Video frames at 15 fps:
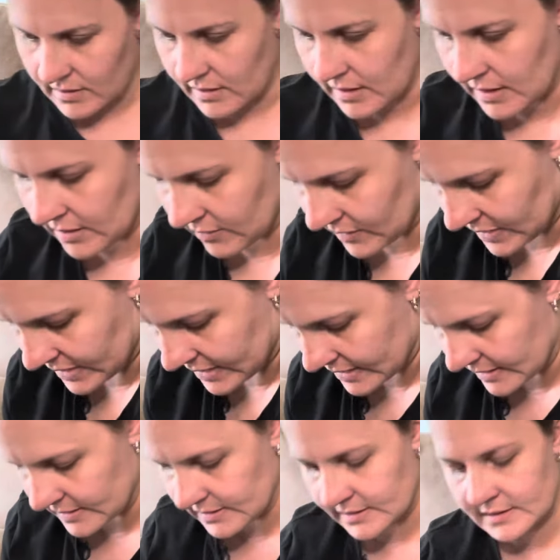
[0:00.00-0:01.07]
Here it
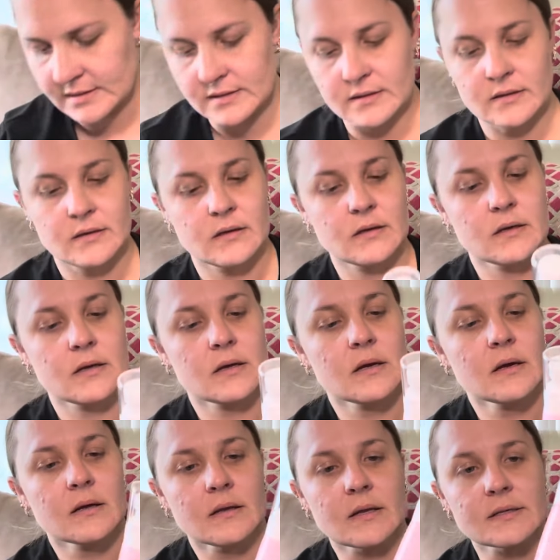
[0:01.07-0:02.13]
is.
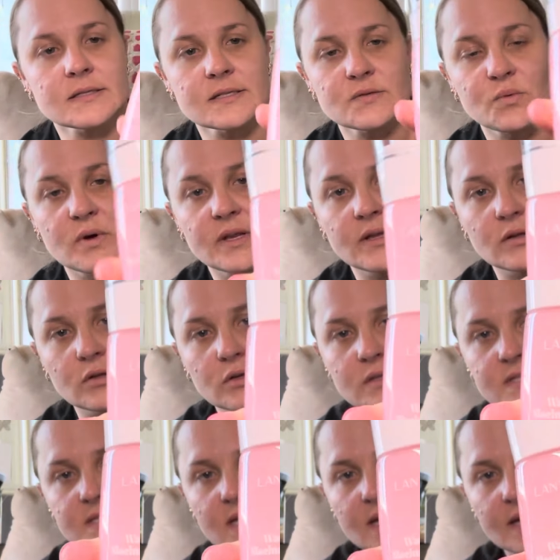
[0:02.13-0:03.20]
This is what it
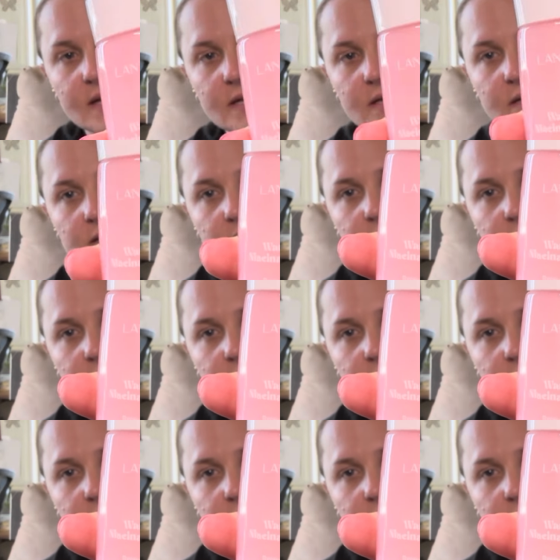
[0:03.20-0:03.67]
looks like.